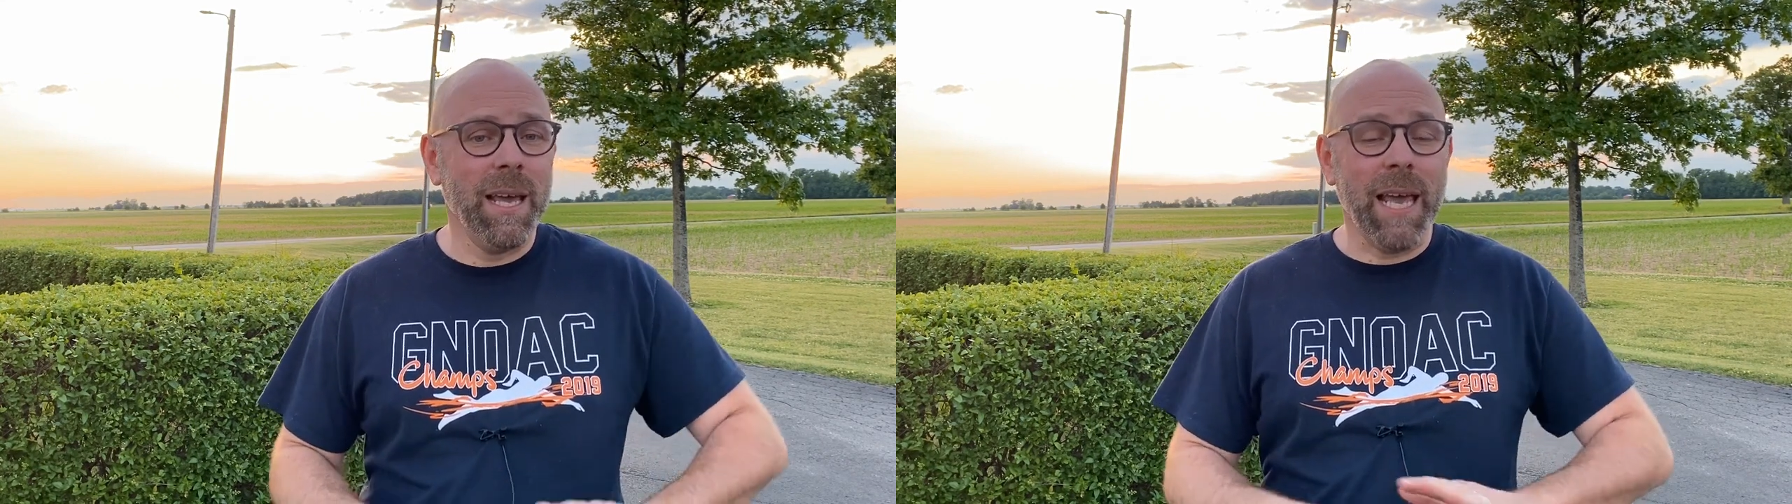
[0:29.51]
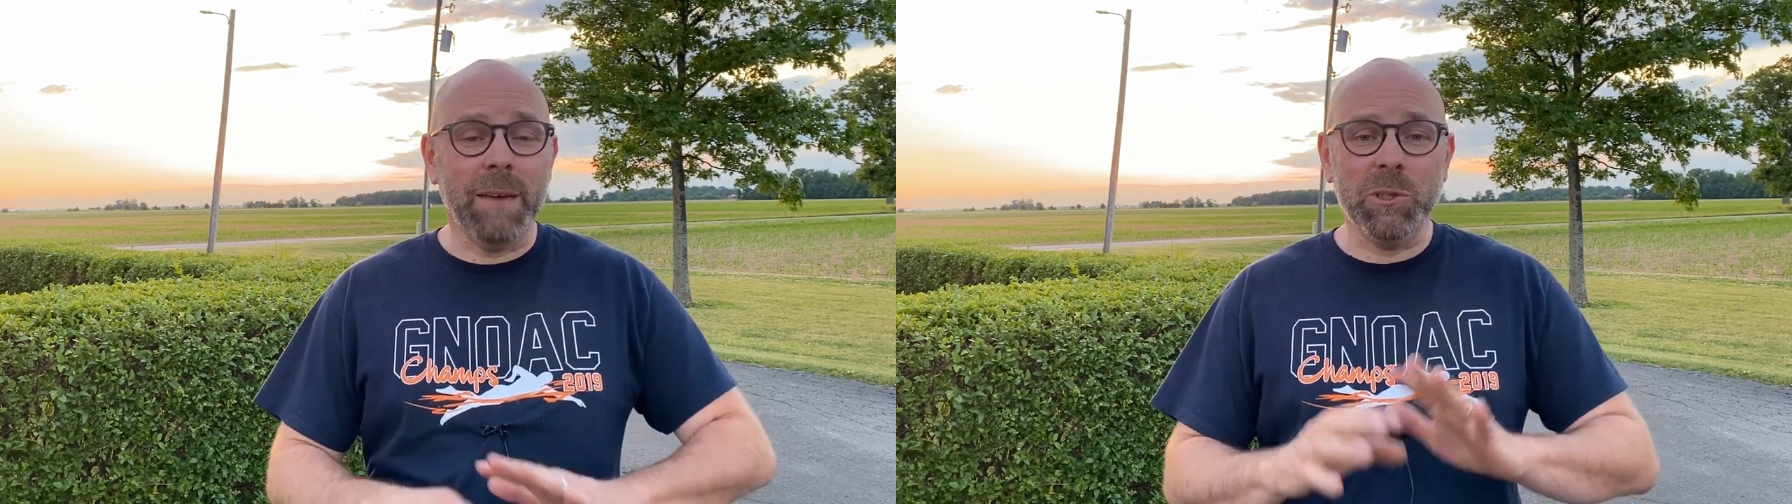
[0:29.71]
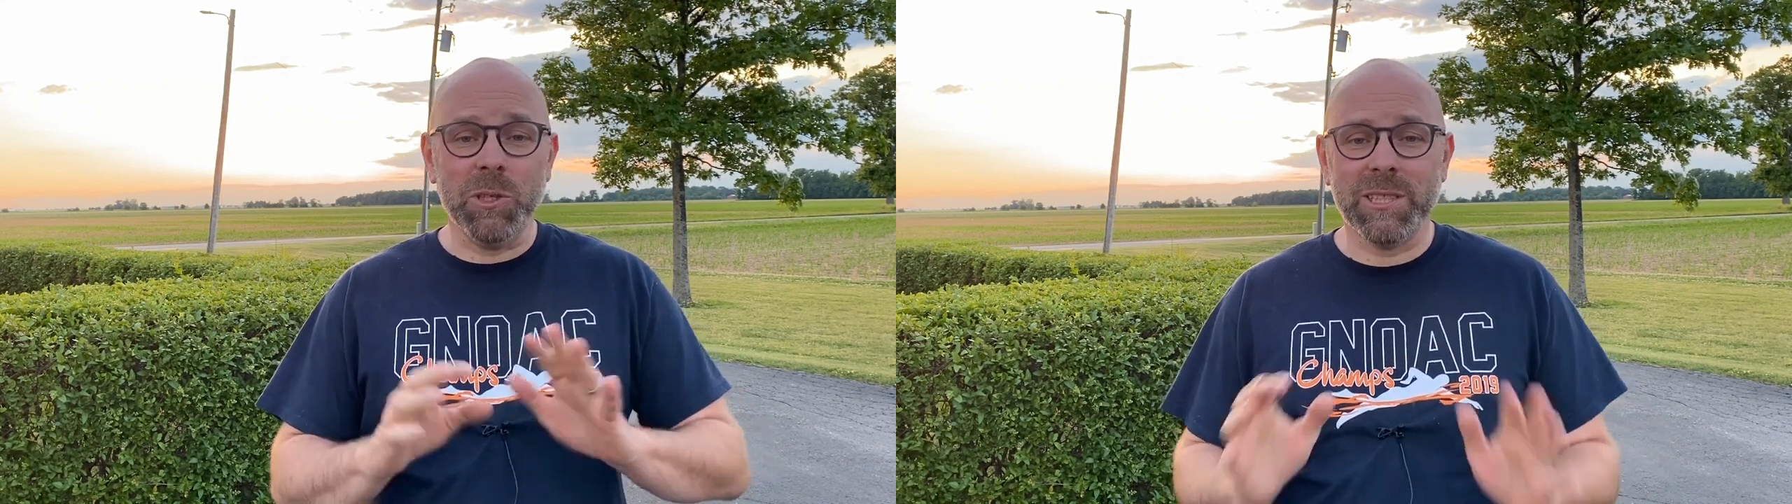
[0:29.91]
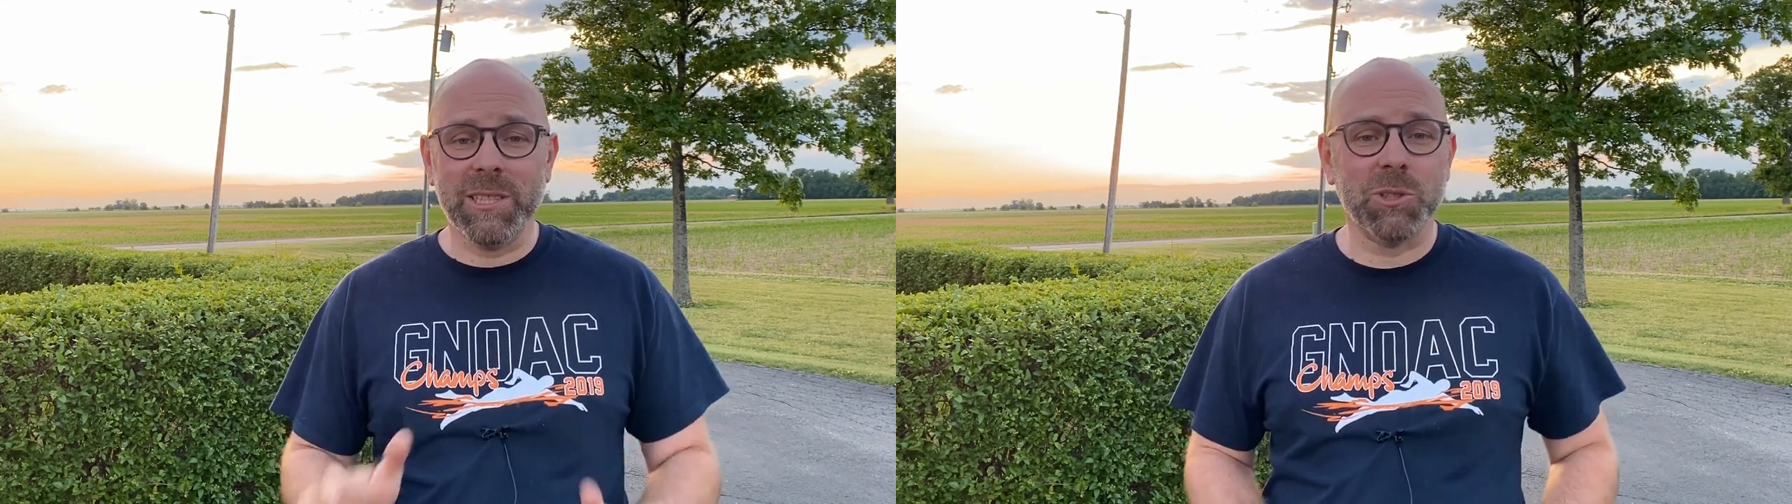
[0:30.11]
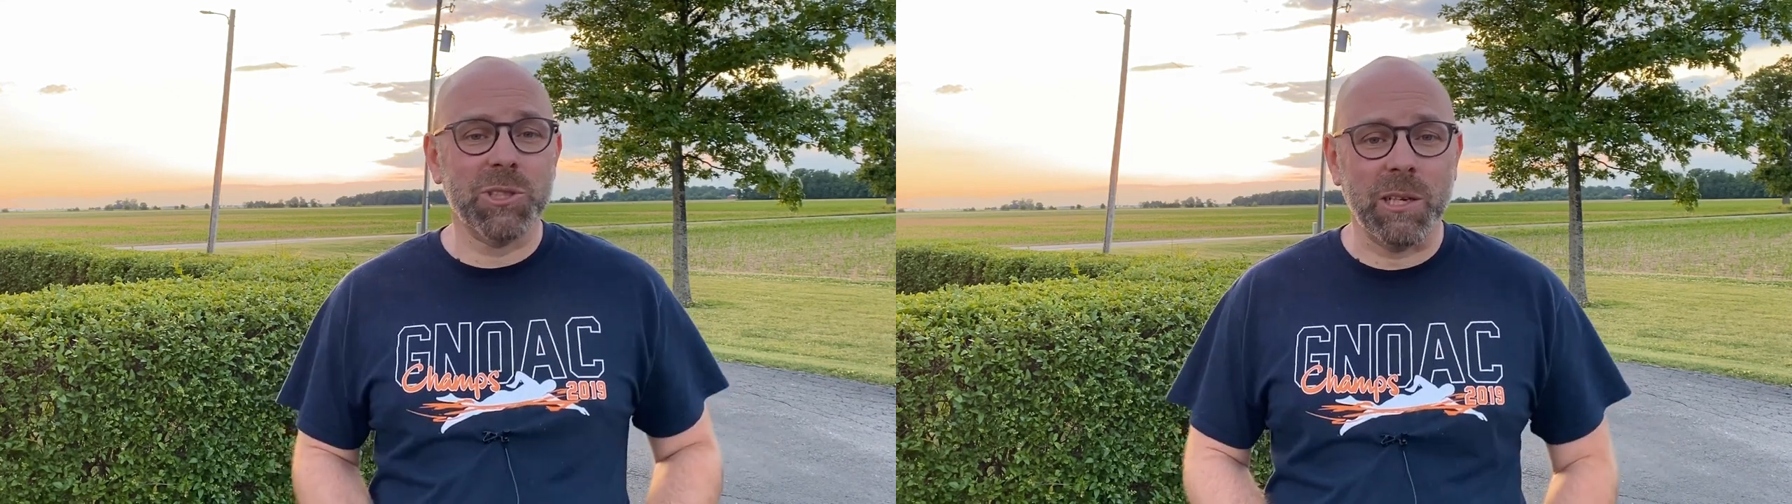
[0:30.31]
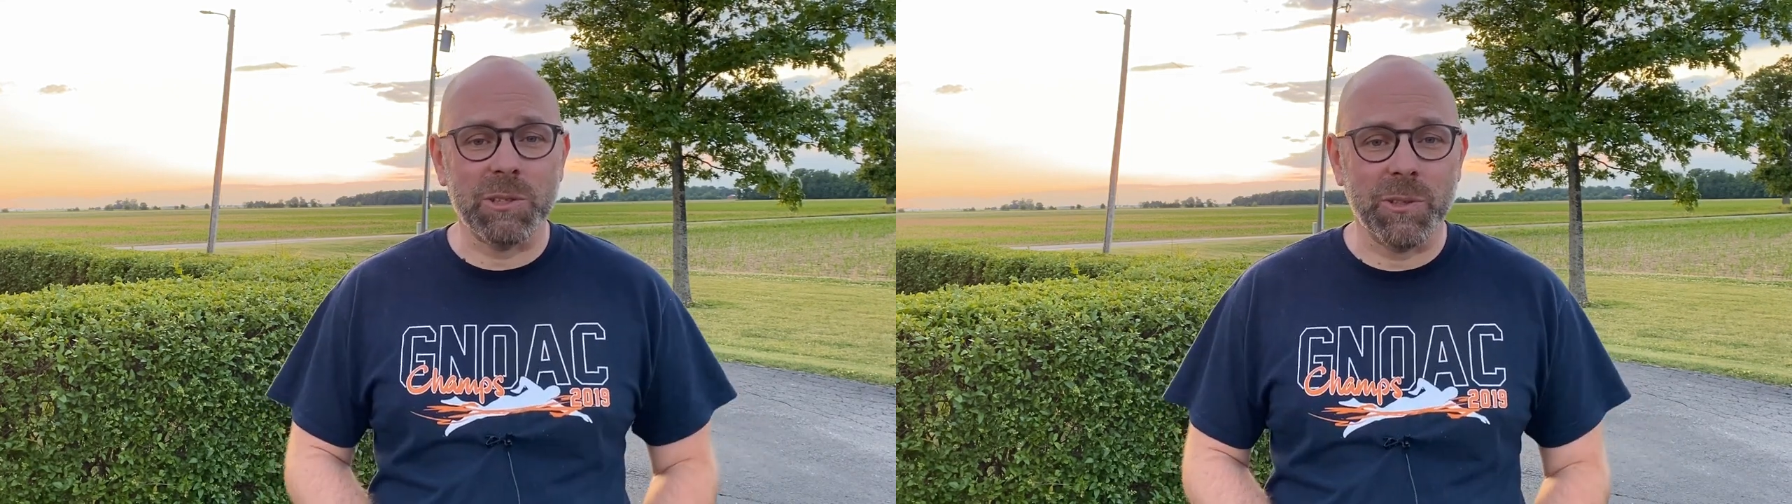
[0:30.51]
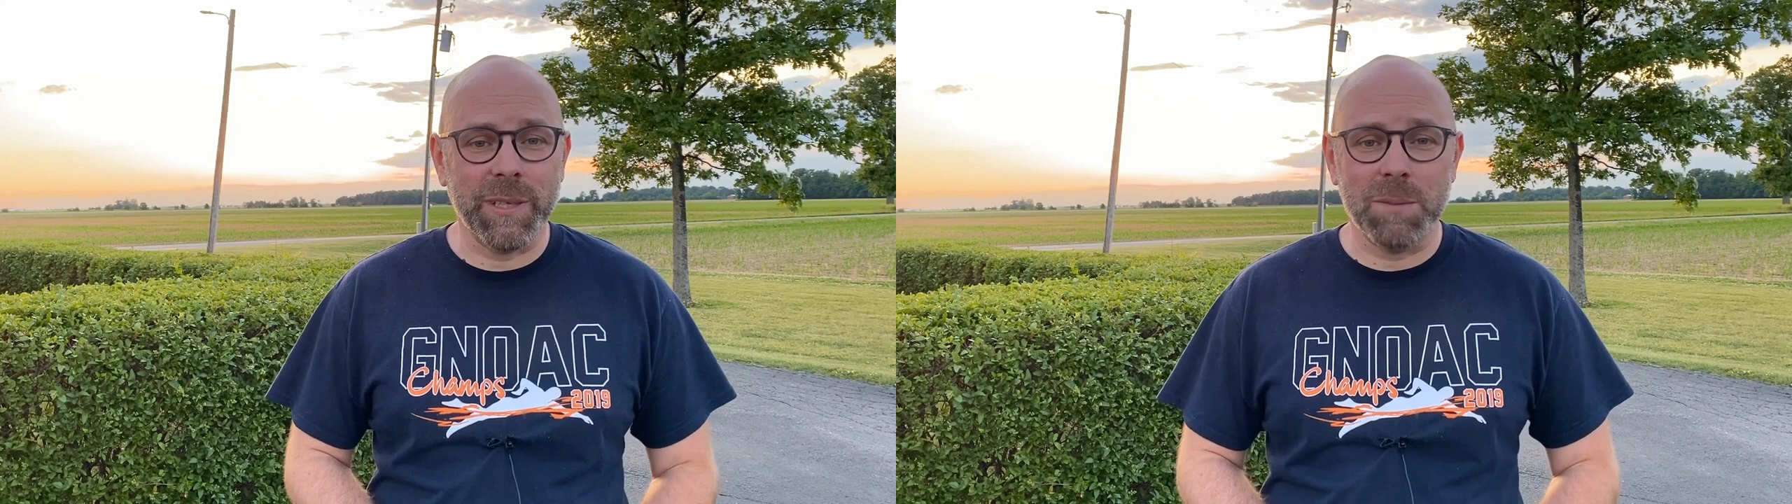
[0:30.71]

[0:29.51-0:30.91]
if you're still sheltering